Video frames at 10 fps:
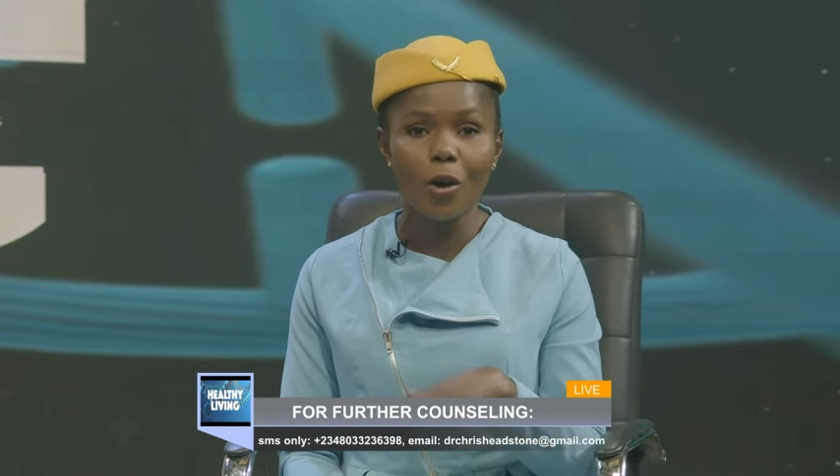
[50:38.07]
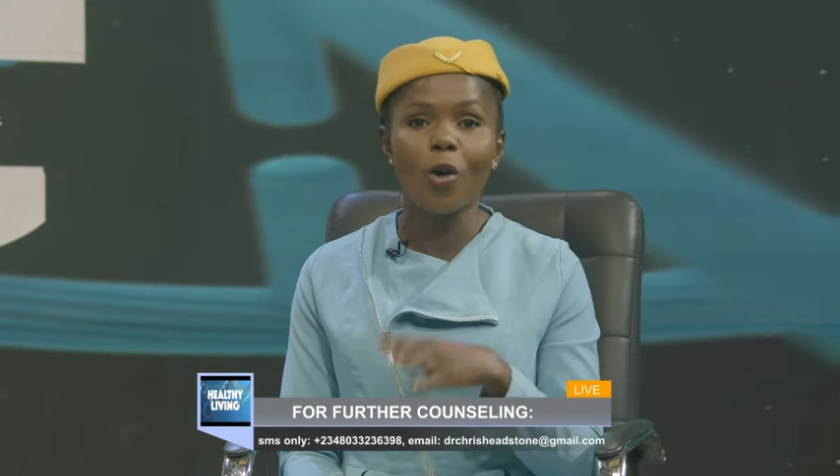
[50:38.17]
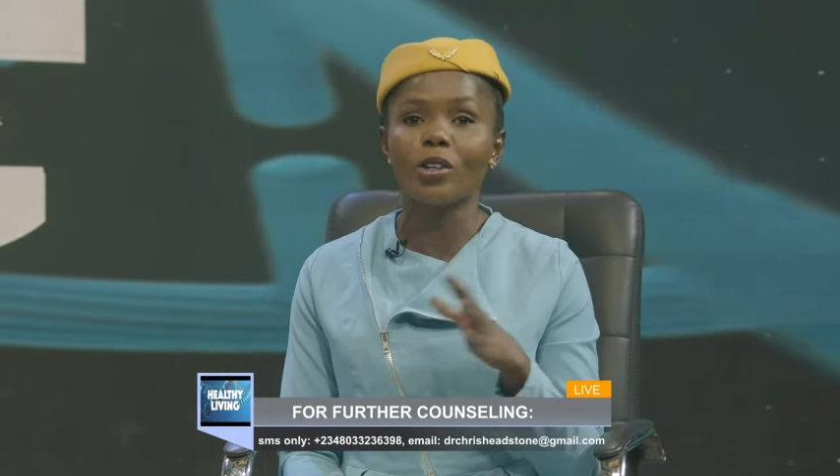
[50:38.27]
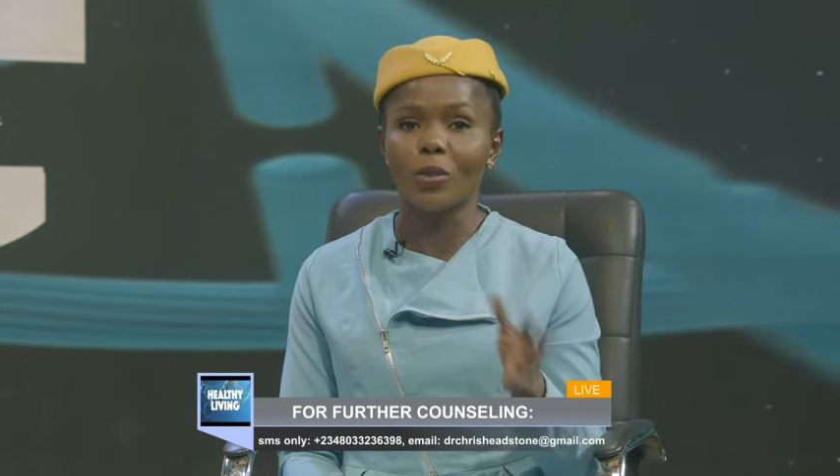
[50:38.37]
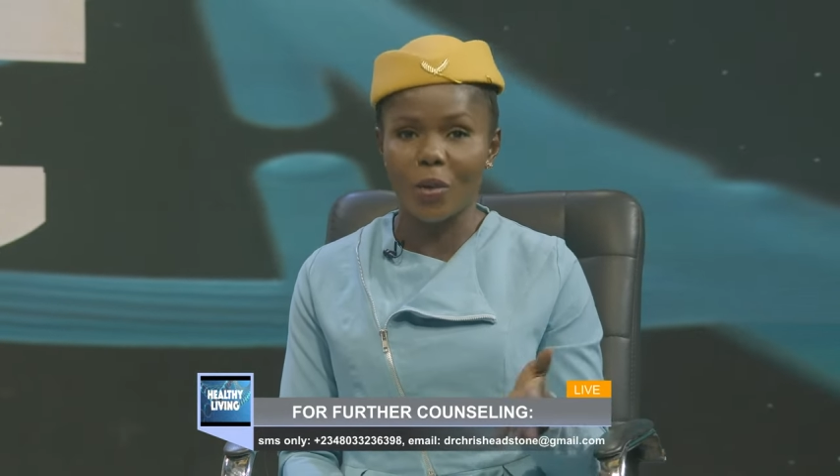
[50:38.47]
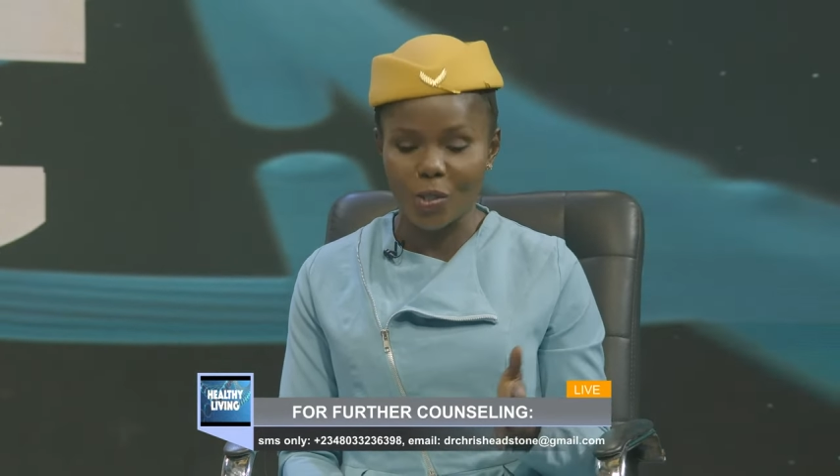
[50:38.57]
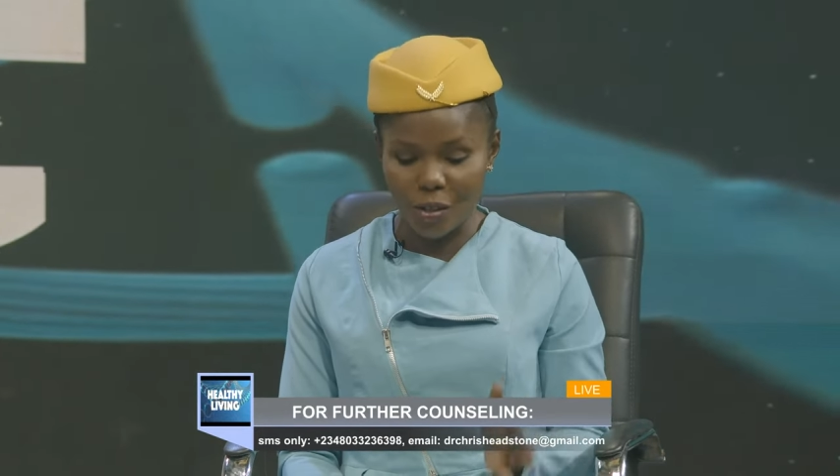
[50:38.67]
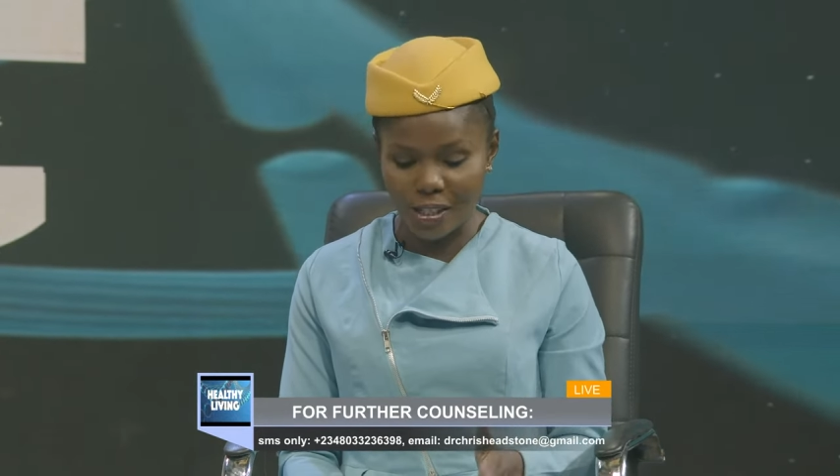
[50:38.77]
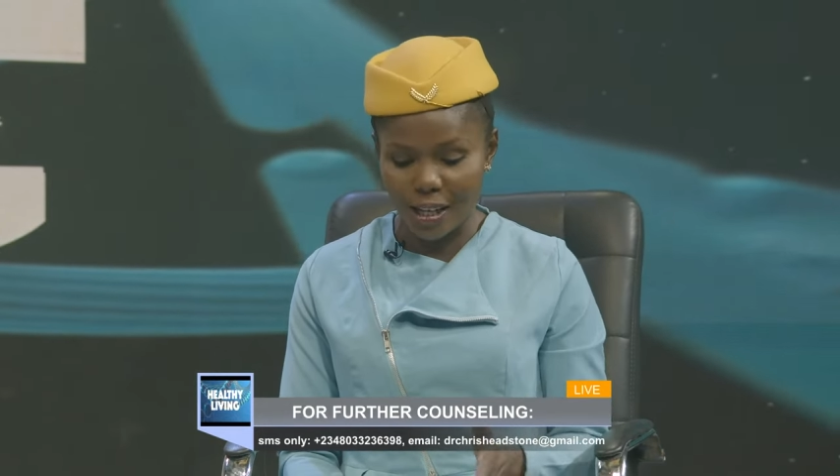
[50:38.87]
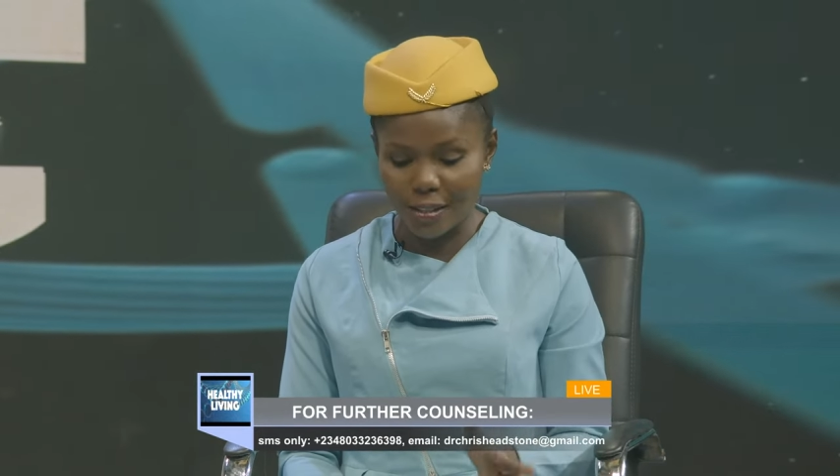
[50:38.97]
all the
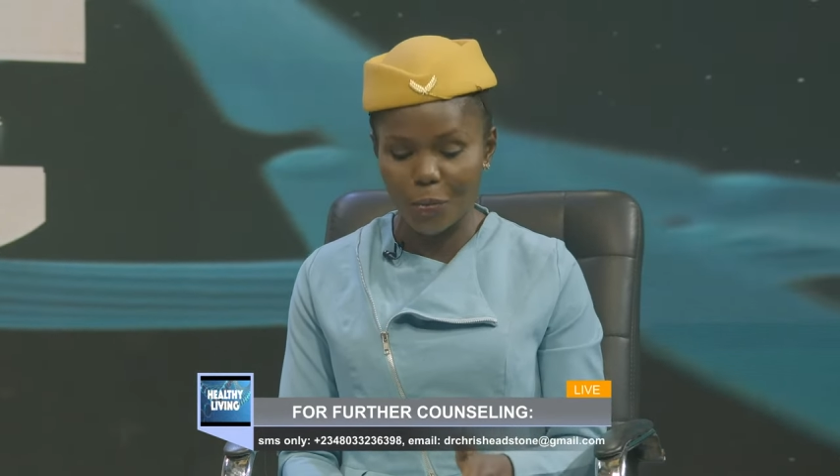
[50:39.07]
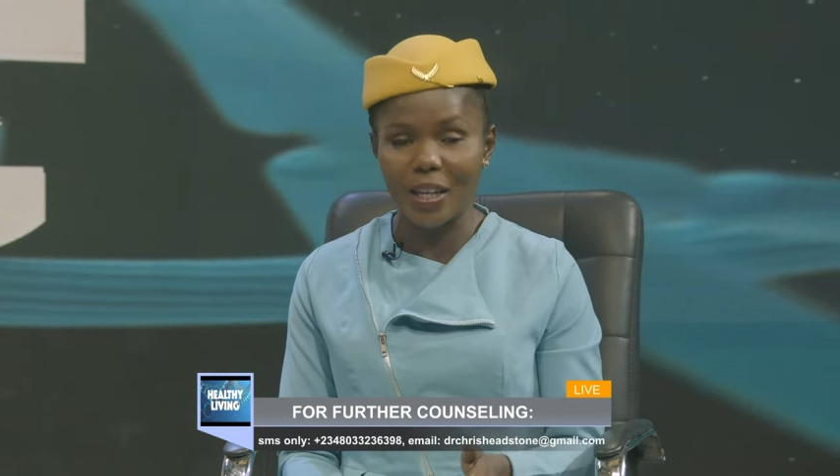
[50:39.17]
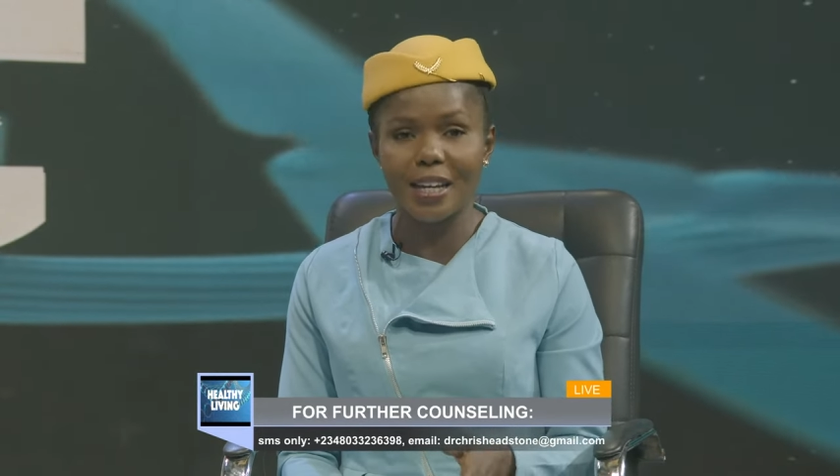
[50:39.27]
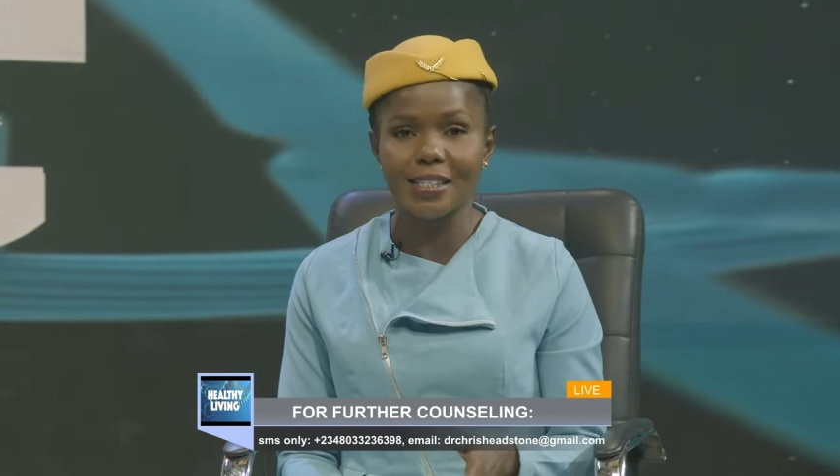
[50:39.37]
questions that we can't